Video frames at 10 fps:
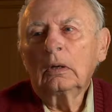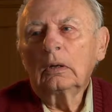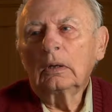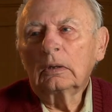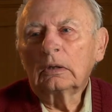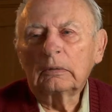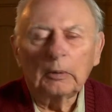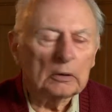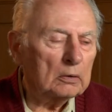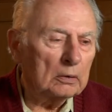he
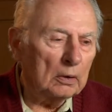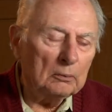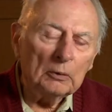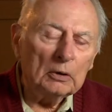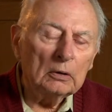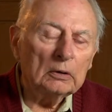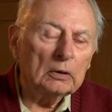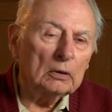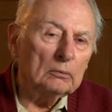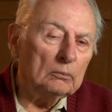inspected them and
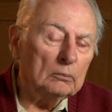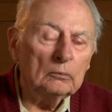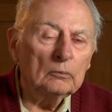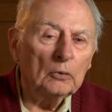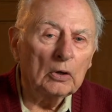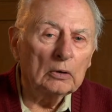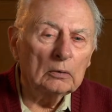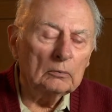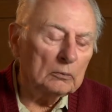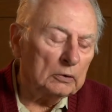said, well,
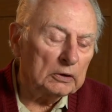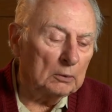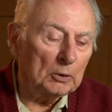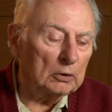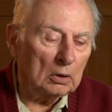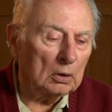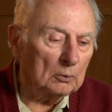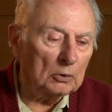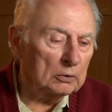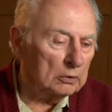some are
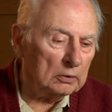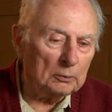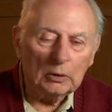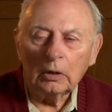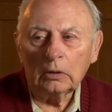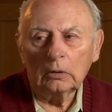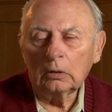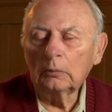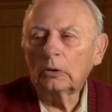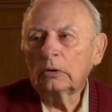normal and some are not
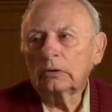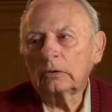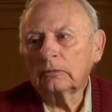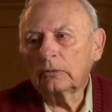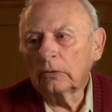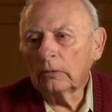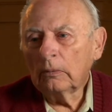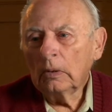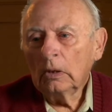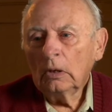normal, and so forth.
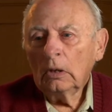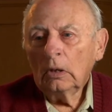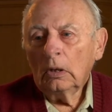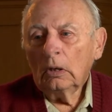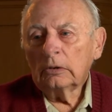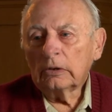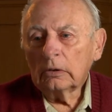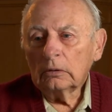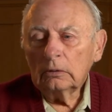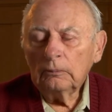
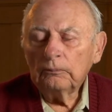So